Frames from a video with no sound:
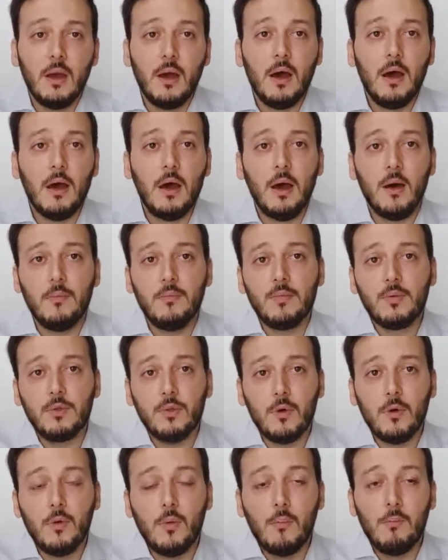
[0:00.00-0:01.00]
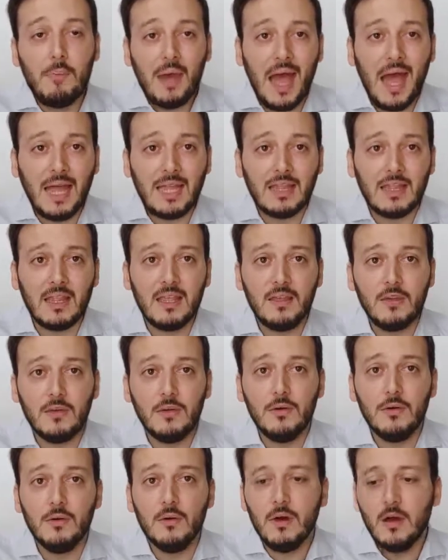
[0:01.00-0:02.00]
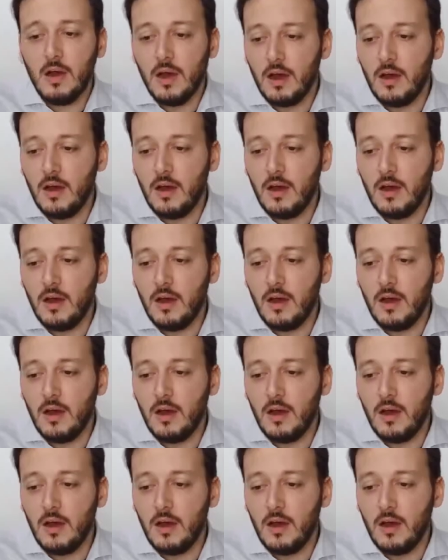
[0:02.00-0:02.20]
ban you